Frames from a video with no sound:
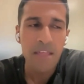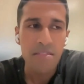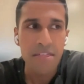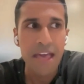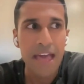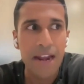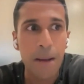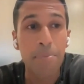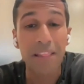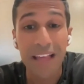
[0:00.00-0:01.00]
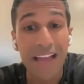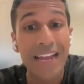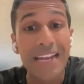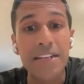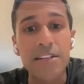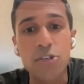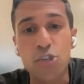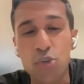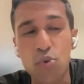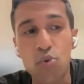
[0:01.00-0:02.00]
that applied
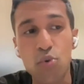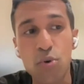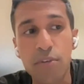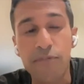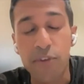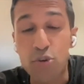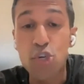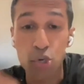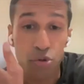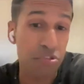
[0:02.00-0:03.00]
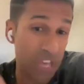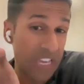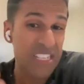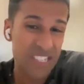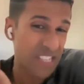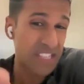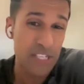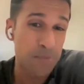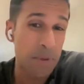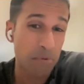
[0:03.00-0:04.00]
to future things that
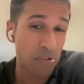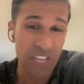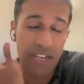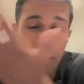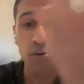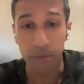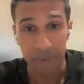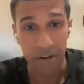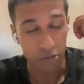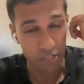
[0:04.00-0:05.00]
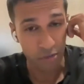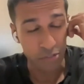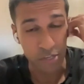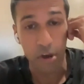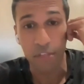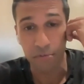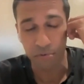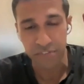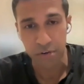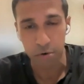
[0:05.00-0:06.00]
these people did, including Peter Thiel, who's the
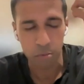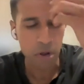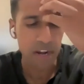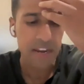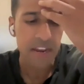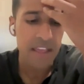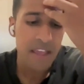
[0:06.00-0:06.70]
author of 0 to 1.